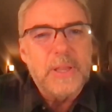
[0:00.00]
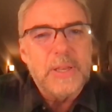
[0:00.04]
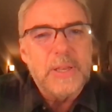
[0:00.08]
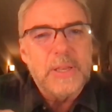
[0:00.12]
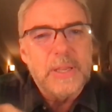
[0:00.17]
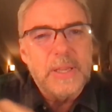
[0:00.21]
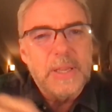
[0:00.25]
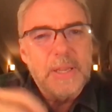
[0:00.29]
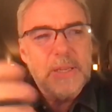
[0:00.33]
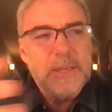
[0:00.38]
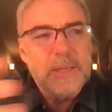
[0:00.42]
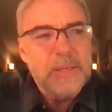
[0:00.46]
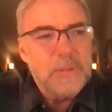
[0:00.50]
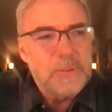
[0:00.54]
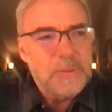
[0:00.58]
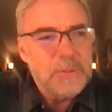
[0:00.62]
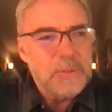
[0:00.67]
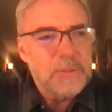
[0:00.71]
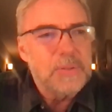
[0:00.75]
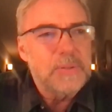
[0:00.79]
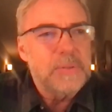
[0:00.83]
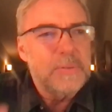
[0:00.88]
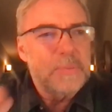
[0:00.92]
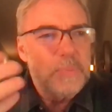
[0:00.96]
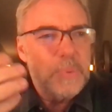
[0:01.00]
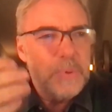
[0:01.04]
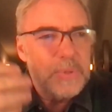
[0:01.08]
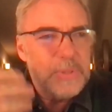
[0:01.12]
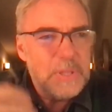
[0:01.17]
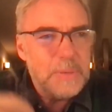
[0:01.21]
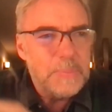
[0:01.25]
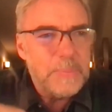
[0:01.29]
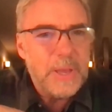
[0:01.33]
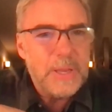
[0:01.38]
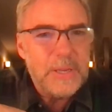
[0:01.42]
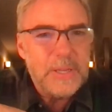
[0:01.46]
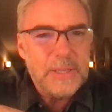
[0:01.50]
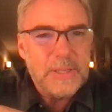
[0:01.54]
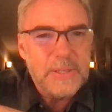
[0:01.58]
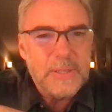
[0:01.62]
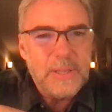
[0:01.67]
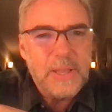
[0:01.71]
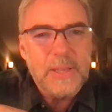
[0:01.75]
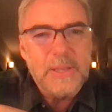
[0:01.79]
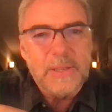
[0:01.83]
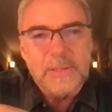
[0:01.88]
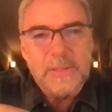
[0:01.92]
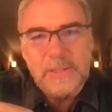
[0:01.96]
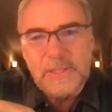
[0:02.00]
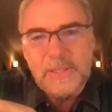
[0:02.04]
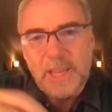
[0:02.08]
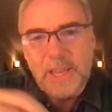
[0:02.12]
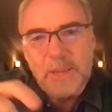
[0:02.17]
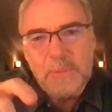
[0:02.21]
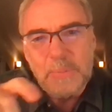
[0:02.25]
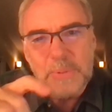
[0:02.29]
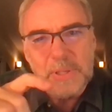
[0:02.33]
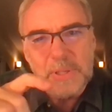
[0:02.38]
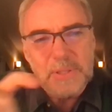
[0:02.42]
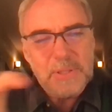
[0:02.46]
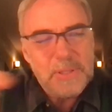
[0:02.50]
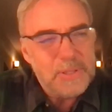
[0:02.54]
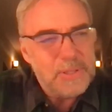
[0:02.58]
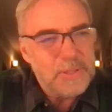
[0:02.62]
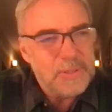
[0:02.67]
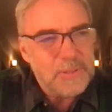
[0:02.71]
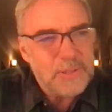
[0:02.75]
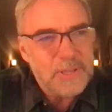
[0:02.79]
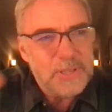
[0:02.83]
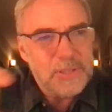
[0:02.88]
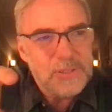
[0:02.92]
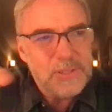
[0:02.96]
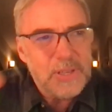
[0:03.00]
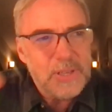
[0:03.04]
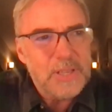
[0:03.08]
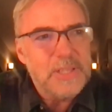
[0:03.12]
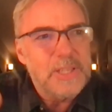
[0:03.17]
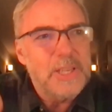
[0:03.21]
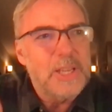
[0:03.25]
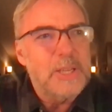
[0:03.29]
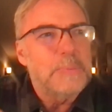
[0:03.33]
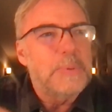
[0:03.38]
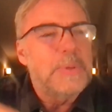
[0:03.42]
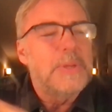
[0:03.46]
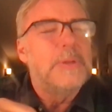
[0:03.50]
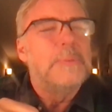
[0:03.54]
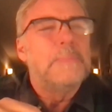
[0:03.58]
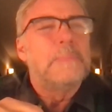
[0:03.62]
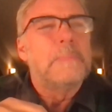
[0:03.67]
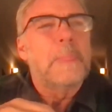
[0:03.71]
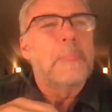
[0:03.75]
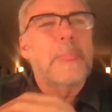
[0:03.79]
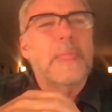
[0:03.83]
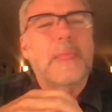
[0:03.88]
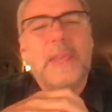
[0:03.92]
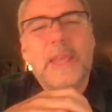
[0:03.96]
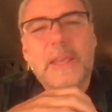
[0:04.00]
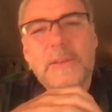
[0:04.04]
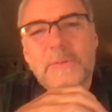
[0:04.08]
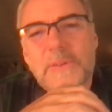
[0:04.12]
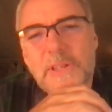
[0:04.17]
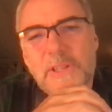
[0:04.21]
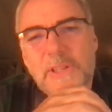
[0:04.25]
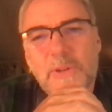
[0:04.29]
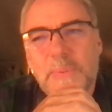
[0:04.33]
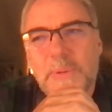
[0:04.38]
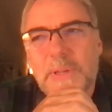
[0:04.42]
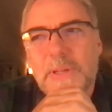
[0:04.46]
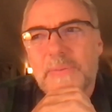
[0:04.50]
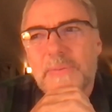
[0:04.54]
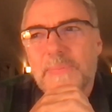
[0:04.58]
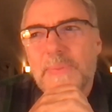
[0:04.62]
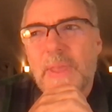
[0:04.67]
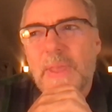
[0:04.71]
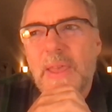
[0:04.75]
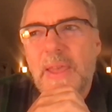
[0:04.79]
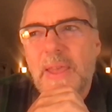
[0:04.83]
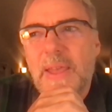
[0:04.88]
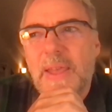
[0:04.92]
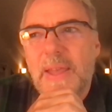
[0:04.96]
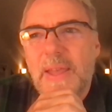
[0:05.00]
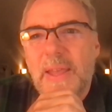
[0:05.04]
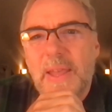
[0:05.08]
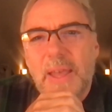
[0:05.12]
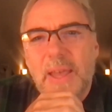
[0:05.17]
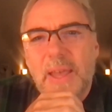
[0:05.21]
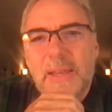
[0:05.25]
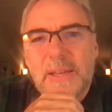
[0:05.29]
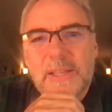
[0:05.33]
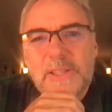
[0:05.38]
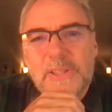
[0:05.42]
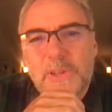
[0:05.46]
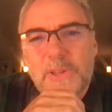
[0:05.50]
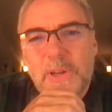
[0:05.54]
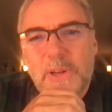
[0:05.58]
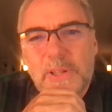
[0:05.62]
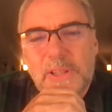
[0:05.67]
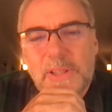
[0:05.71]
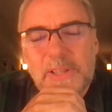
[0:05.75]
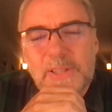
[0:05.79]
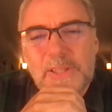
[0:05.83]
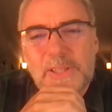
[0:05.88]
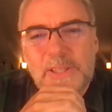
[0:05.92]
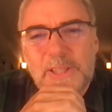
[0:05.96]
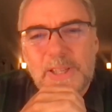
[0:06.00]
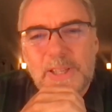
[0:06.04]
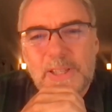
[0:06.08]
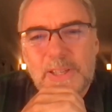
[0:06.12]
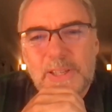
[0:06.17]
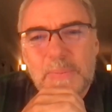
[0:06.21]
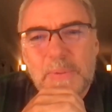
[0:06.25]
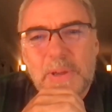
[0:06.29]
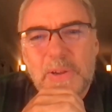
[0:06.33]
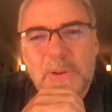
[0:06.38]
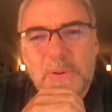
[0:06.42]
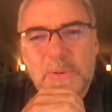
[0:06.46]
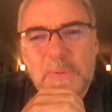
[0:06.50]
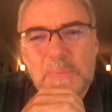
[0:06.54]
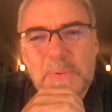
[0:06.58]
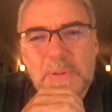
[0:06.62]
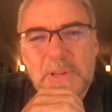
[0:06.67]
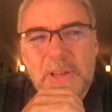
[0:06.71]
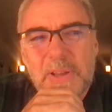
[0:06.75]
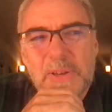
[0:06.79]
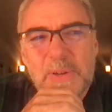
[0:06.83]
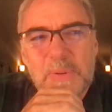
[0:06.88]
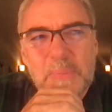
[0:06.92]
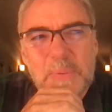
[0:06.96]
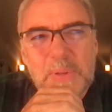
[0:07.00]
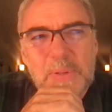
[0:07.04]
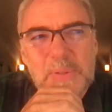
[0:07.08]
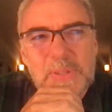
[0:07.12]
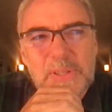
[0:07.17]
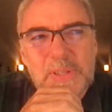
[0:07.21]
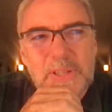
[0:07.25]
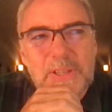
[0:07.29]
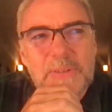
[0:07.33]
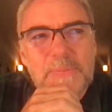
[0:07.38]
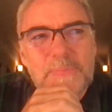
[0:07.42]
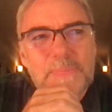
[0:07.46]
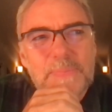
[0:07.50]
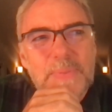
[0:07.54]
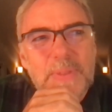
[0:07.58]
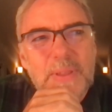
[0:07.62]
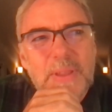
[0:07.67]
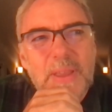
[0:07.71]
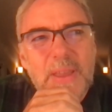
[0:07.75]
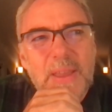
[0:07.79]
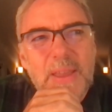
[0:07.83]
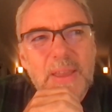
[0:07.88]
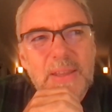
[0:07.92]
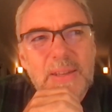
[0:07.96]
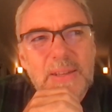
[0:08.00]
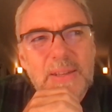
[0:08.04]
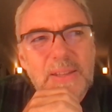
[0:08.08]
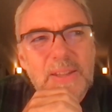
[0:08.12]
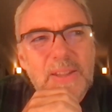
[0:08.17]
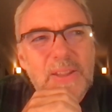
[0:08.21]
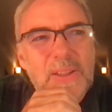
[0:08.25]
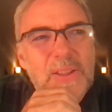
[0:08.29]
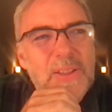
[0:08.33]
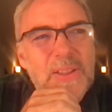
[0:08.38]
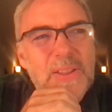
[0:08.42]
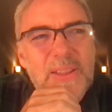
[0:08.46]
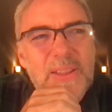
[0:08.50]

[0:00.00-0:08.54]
and he put them on a, a tape, just a cassette tape, gave it to me, and I started listening to my own piano music, and